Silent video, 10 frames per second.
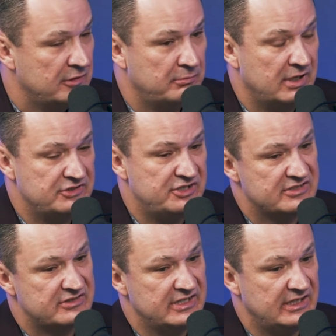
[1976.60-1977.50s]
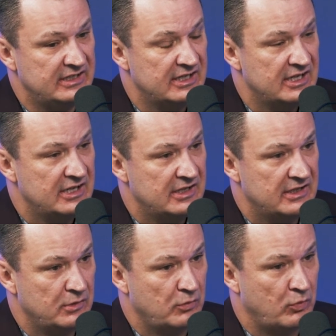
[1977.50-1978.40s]
But just
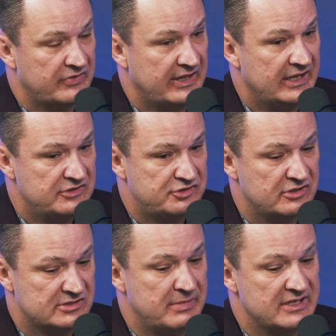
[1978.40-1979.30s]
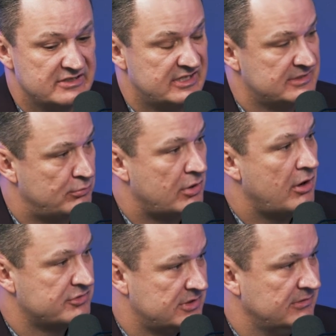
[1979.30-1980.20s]
what the insurance business has
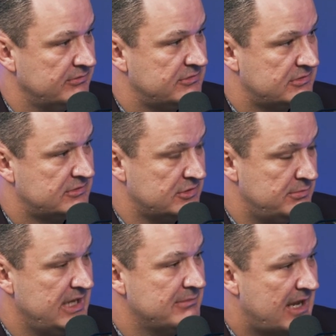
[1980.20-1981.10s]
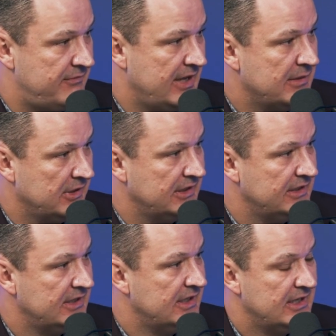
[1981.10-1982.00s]
brought to me and my family,
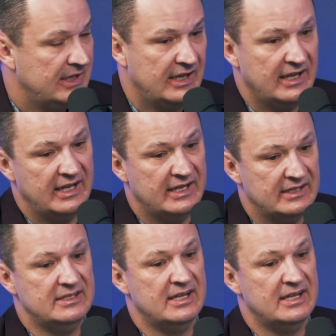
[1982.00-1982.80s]
and